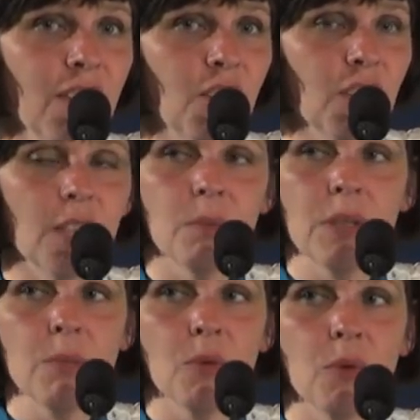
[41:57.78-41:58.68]
to get
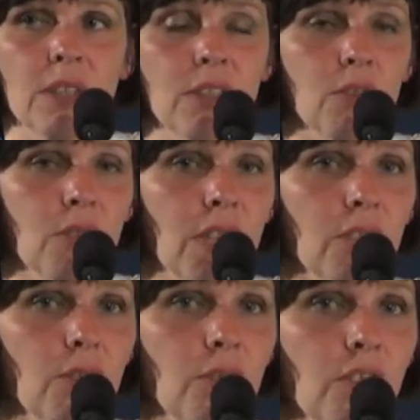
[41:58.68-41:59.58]
people into a
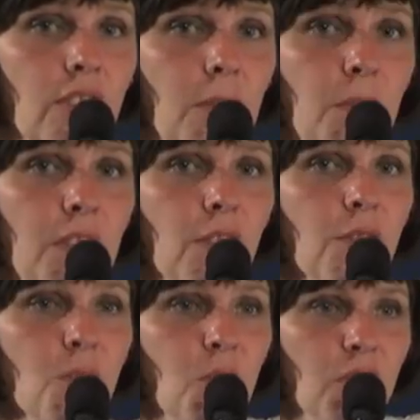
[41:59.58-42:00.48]
National Assembly
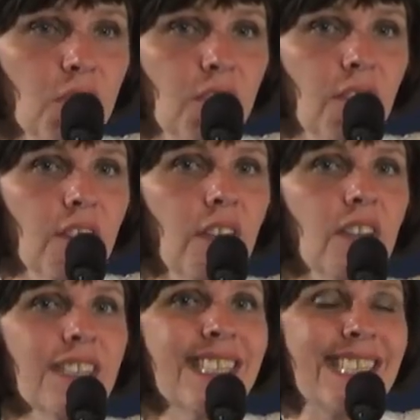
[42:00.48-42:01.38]
of the world. There
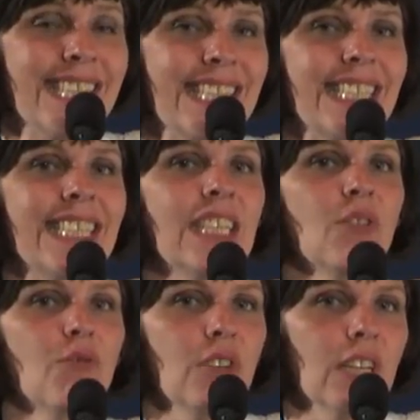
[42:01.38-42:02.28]
are
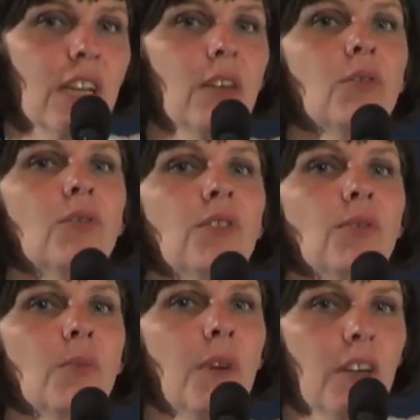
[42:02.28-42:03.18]
63 countries
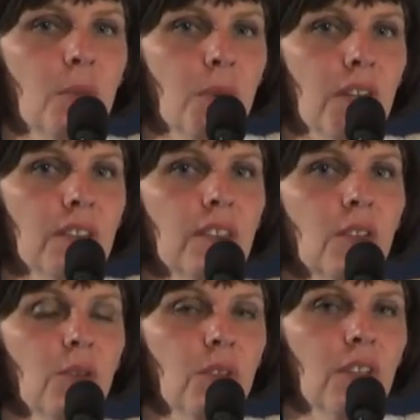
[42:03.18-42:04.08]
with pirate parties,
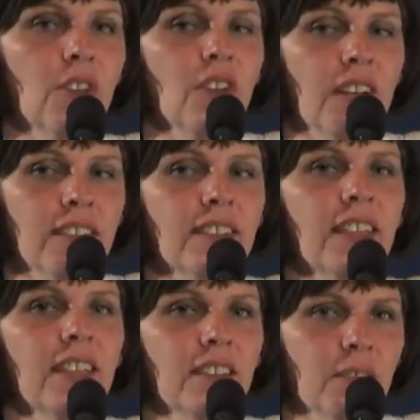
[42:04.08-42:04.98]
including the United
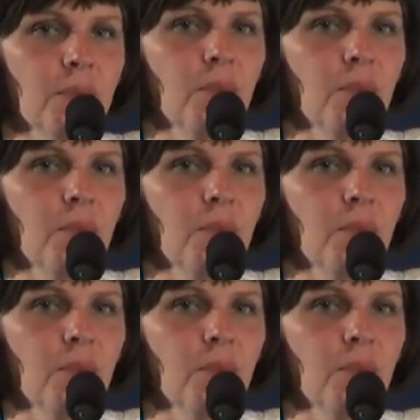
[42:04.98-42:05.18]
States.